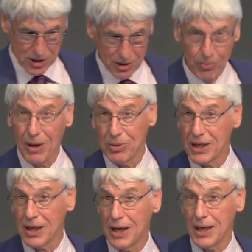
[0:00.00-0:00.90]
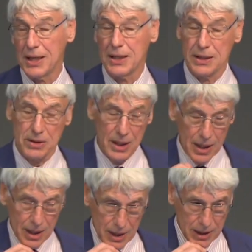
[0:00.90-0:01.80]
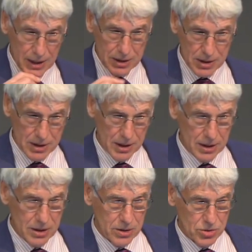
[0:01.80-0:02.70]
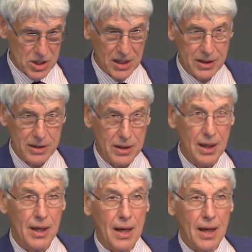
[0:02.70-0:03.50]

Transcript: in the public eye here in New Zealand.